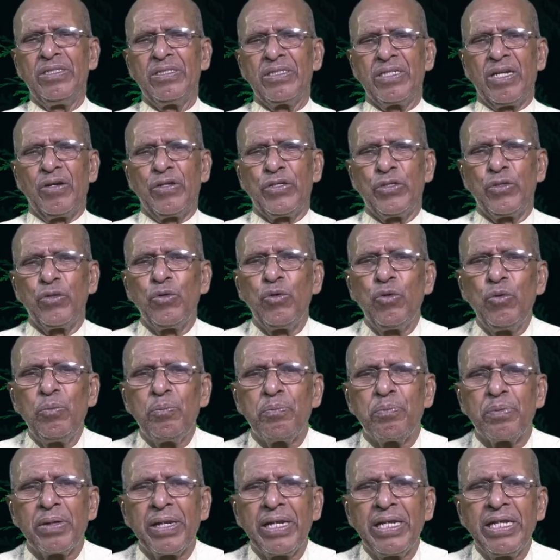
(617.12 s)
now you
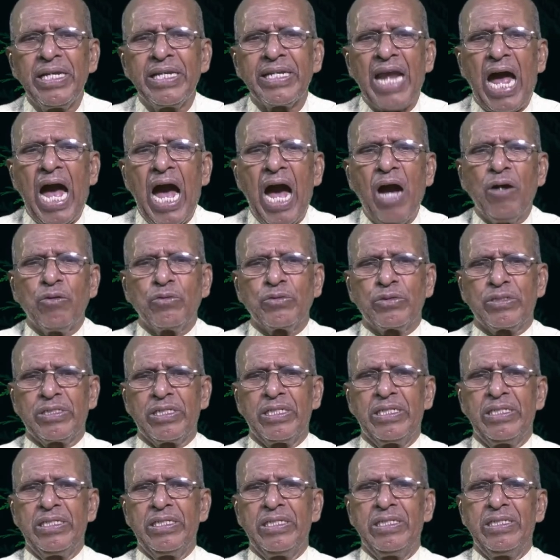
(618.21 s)
bring it out
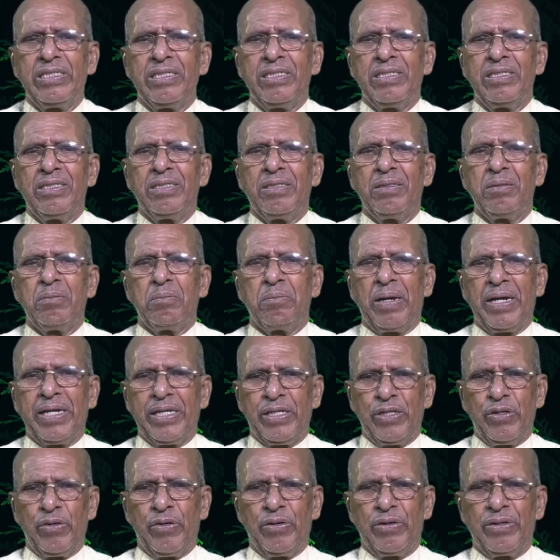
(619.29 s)
by
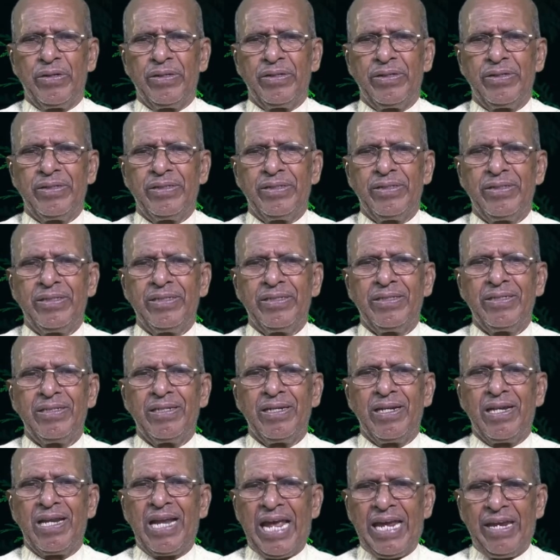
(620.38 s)
your
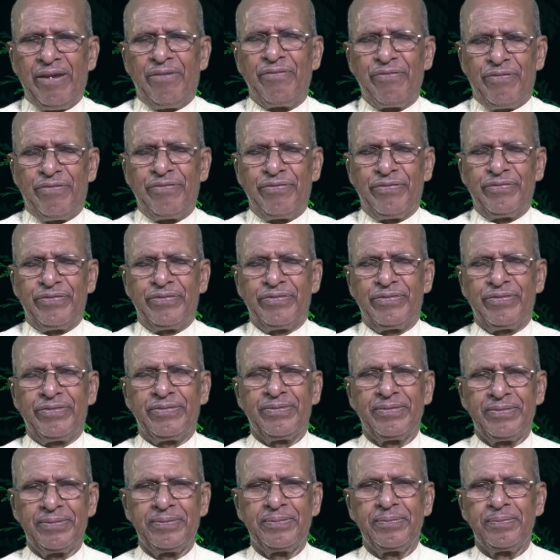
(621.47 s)
life.
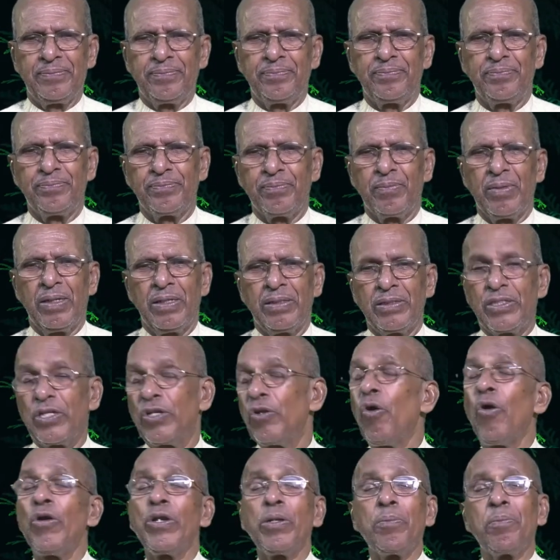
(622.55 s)
The
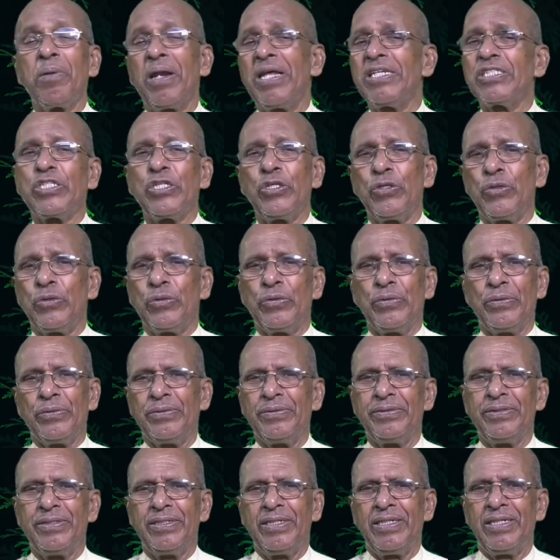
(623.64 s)
Lord bless you
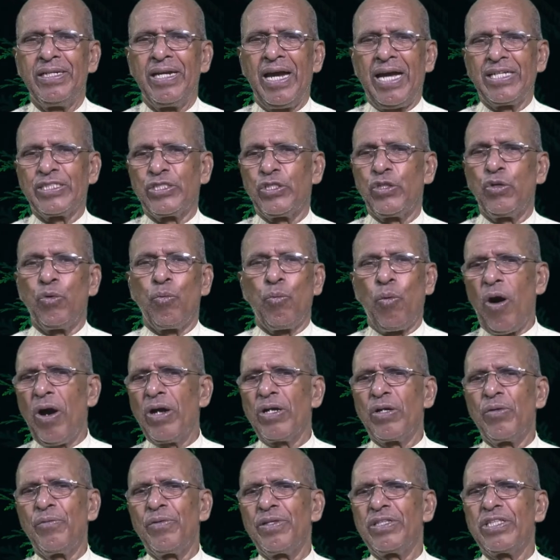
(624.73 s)
as you
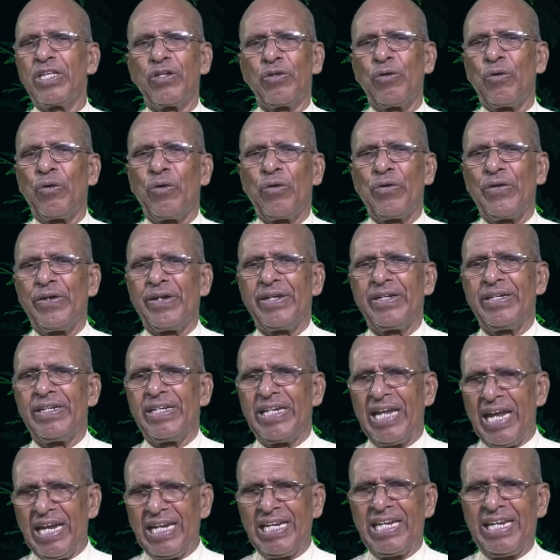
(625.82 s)
walk with the Lord
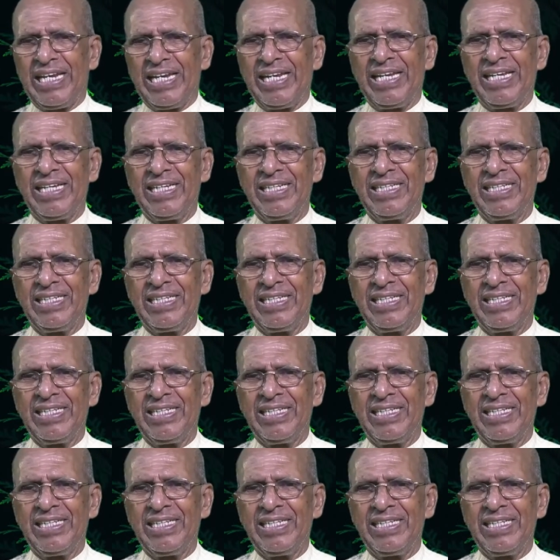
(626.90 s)
daily.